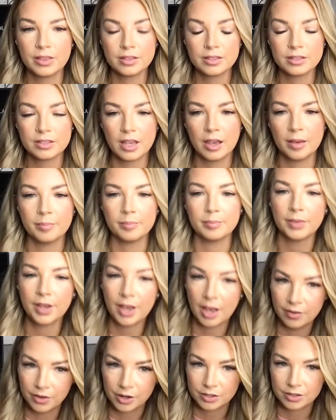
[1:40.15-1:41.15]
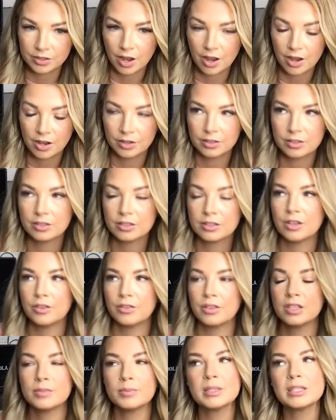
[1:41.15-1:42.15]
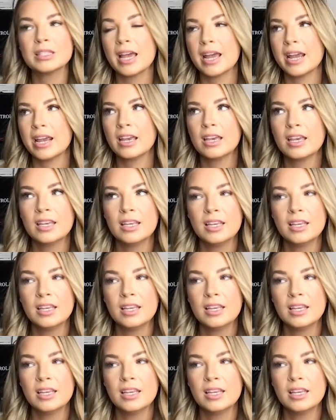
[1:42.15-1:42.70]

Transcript: some cover songs. So this was like